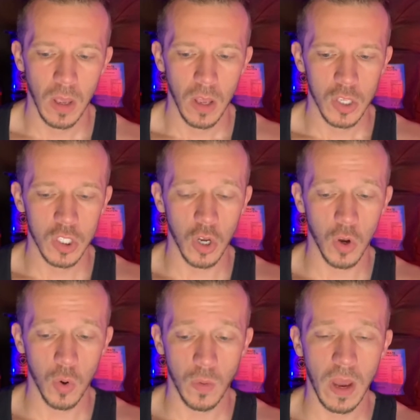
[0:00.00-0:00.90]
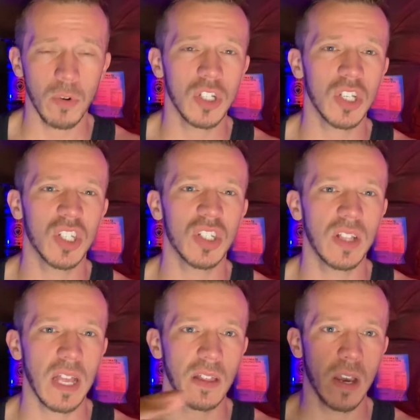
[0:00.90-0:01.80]
So that was just
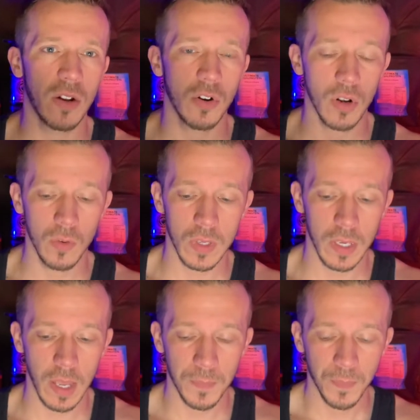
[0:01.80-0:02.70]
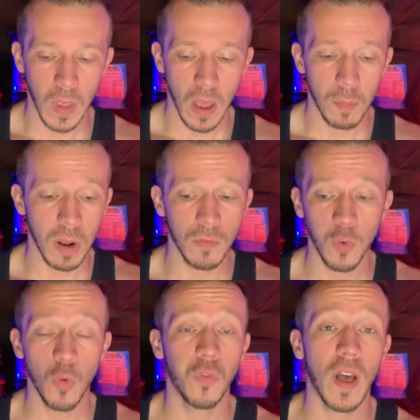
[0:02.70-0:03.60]
slightly underdosing it. But a
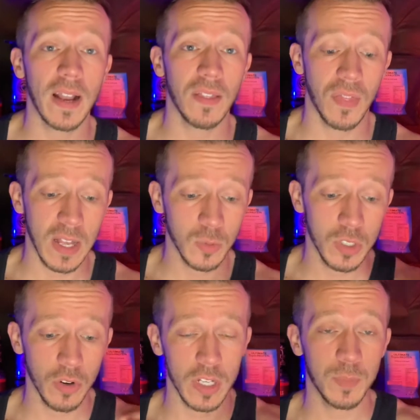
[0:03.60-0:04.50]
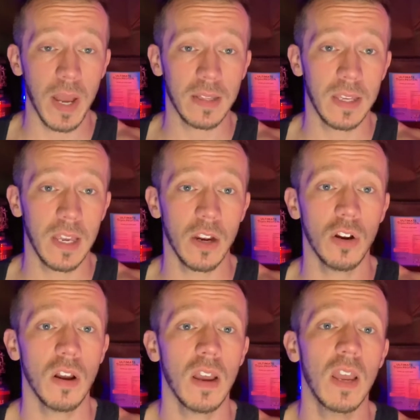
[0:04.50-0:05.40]
full fact, that's what you're expecting
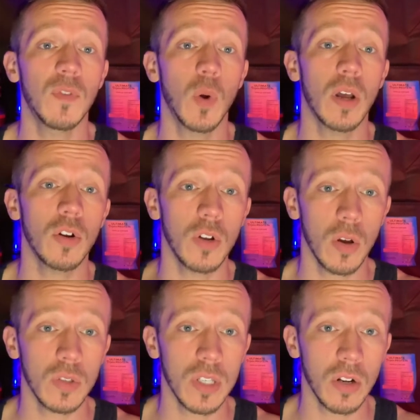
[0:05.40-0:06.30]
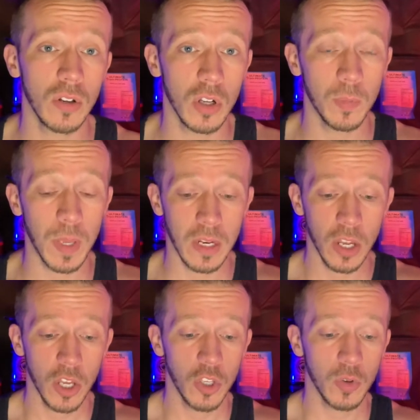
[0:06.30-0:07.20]
here. If you underdose it a little bit,
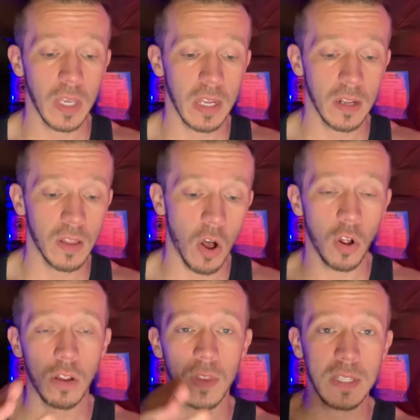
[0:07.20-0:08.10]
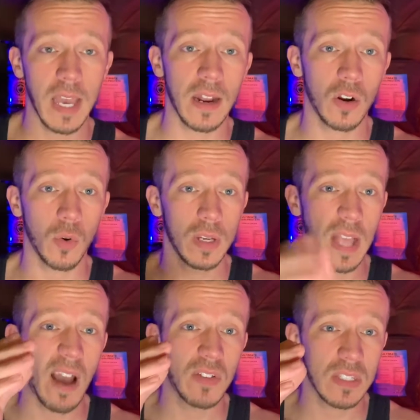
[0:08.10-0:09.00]
you'll get all of these categories,
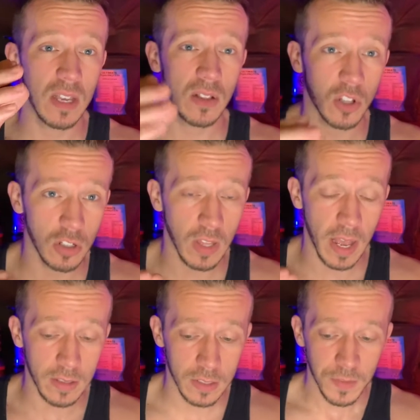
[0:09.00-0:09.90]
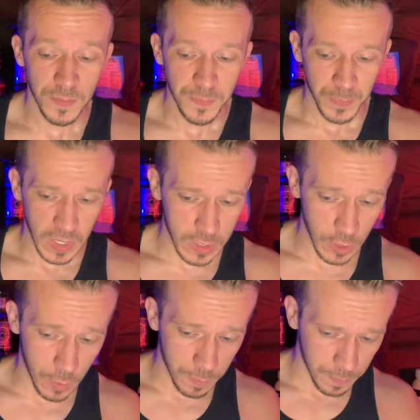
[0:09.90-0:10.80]
obviously a little less.
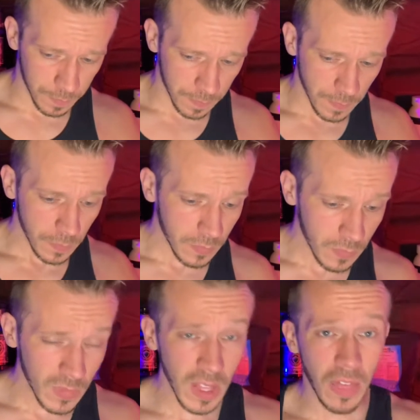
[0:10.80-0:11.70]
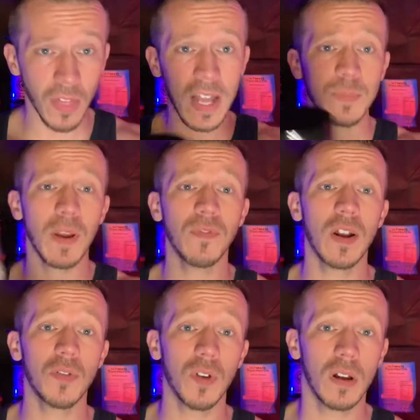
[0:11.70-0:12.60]
So that's my
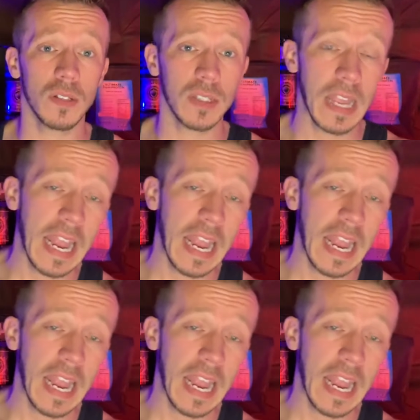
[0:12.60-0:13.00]
final thoughts.